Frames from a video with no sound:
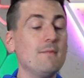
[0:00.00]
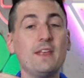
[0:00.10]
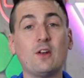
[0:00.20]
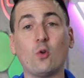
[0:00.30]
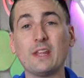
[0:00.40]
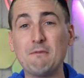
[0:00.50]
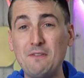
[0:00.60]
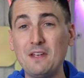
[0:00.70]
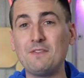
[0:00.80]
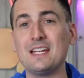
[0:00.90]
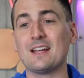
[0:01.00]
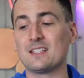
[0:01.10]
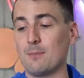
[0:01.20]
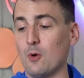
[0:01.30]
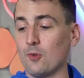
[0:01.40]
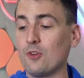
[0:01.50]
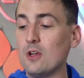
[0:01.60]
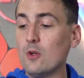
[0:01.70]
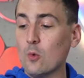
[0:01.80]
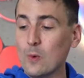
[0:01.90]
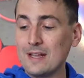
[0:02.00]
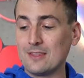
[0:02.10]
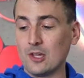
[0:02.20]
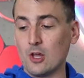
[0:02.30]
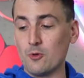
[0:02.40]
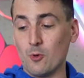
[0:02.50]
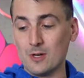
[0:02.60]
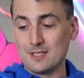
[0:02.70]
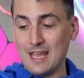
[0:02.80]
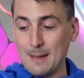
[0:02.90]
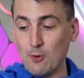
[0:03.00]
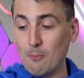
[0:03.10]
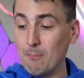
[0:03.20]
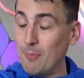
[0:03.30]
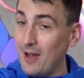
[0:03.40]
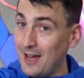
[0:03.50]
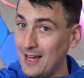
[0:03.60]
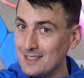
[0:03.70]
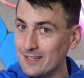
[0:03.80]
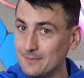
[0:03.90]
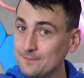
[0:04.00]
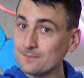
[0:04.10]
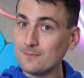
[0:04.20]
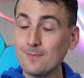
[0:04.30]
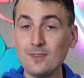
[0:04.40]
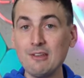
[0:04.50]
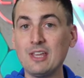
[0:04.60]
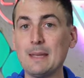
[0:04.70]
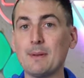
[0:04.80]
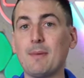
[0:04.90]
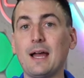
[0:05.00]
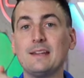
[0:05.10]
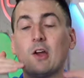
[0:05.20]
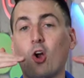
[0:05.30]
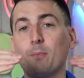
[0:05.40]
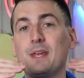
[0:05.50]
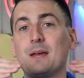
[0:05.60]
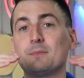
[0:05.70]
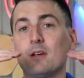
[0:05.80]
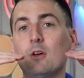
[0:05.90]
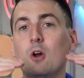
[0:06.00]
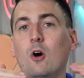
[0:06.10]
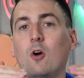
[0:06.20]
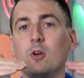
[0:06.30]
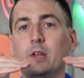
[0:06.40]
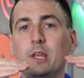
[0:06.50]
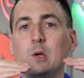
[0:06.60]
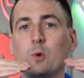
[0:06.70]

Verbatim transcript: and only 50 decibels with the low noise cable. But keep in mind the RPMs are equal